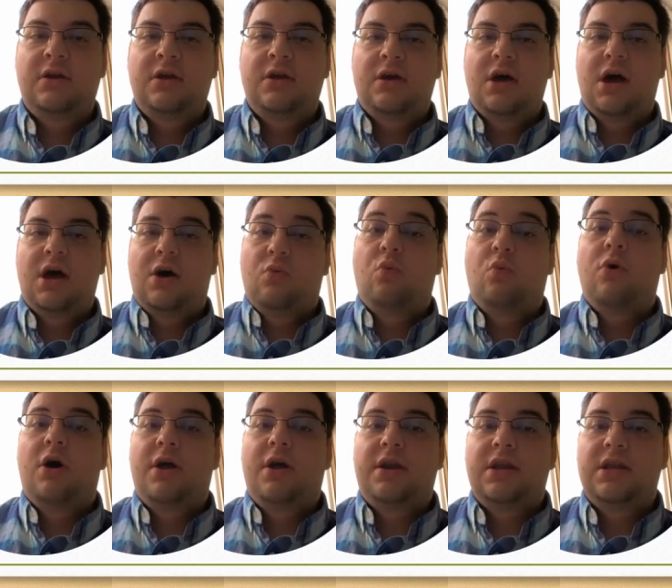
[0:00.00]

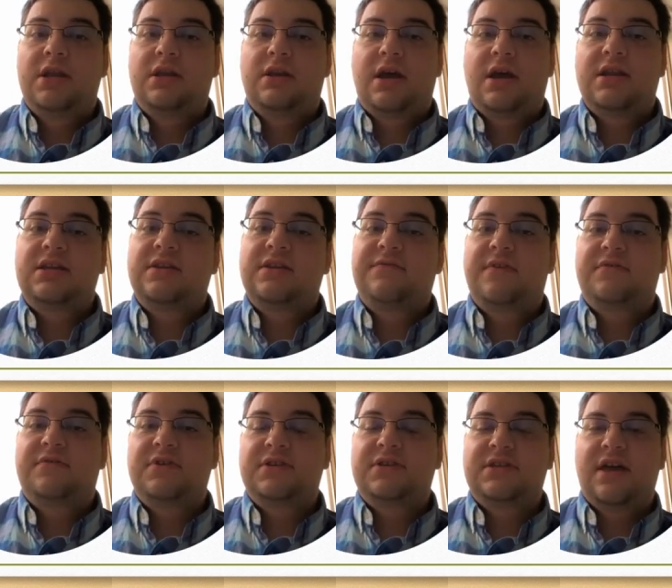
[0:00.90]
1 in
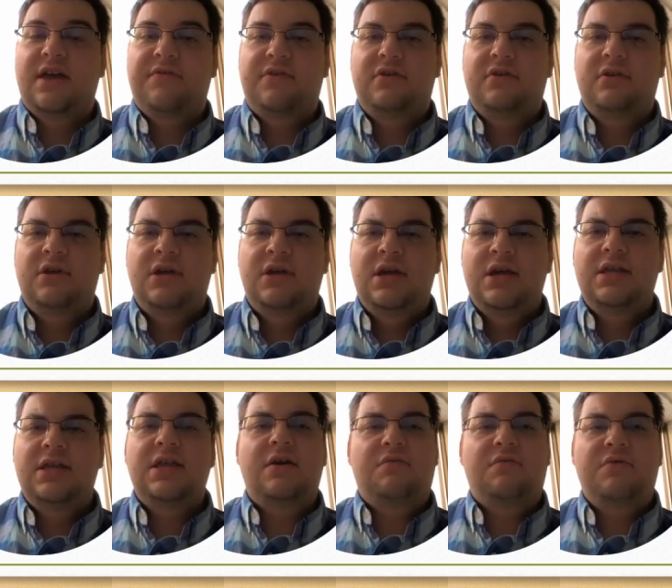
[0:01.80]
1957,
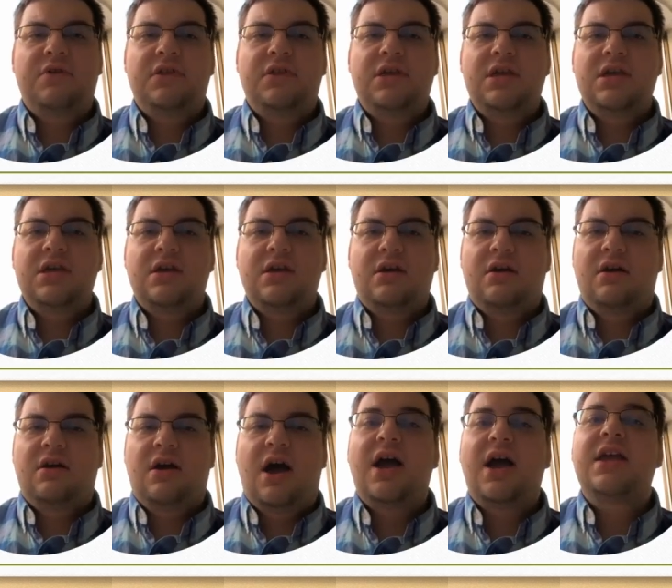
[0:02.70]
and that really
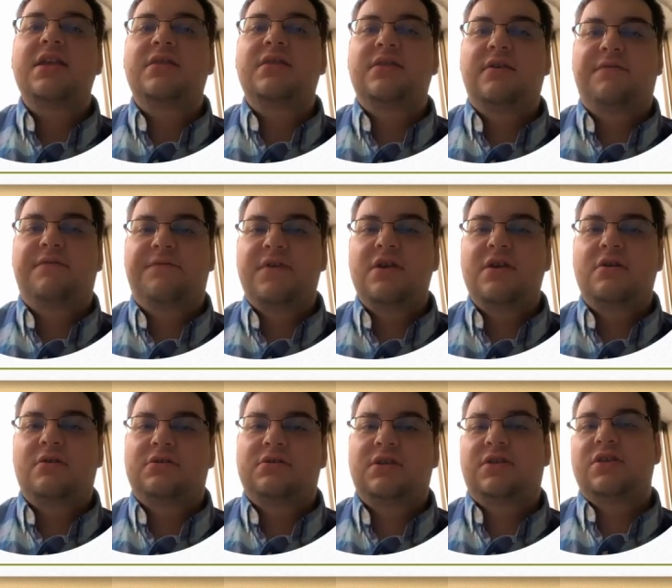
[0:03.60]
heightened the
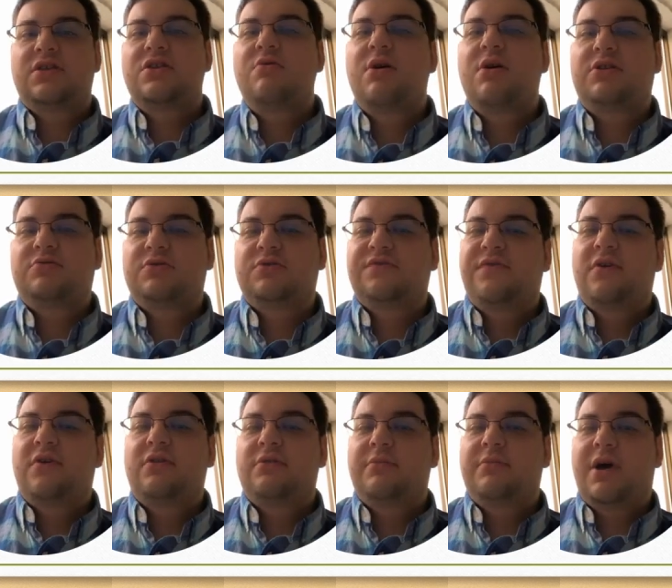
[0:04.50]
fears that the U.S. was
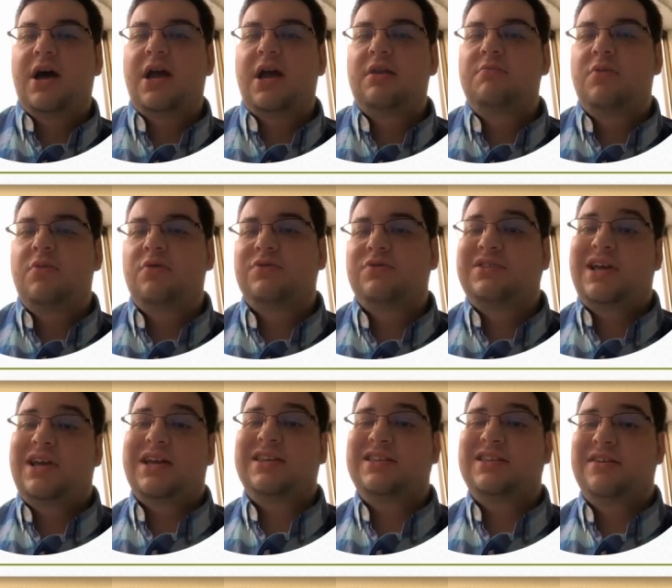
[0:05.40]
falling behind both
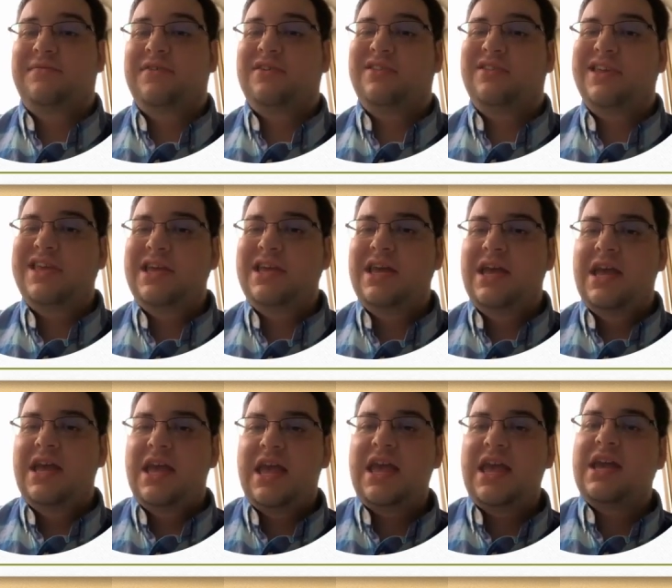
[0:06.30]
scientifically
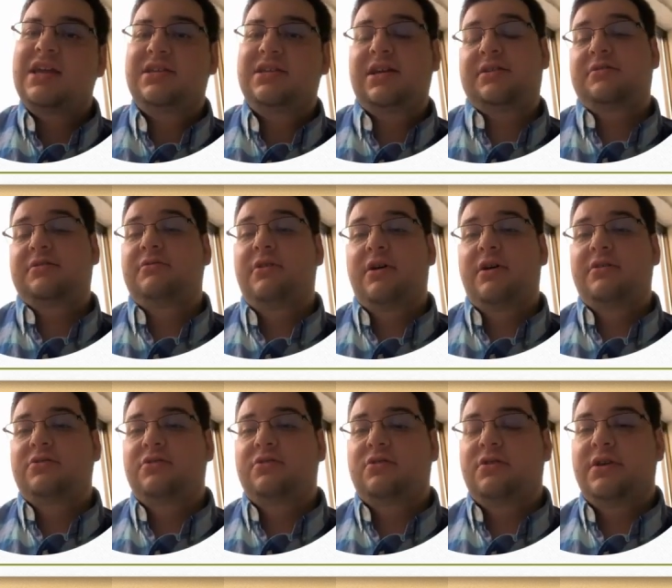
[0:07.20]
and
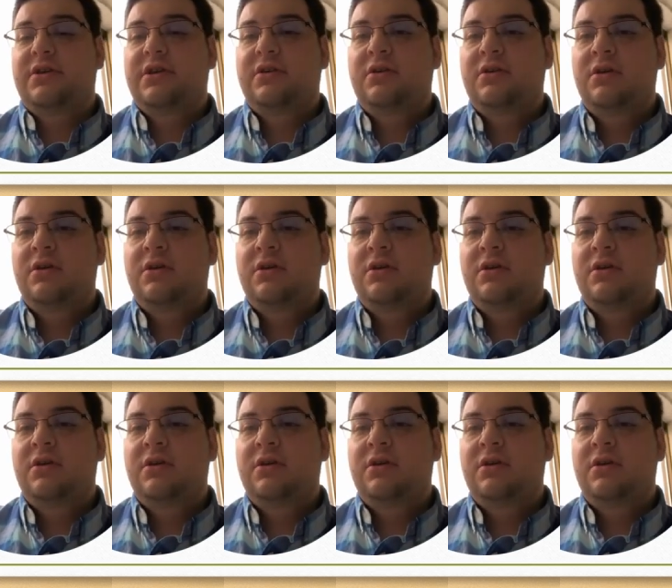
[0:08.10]
technologically.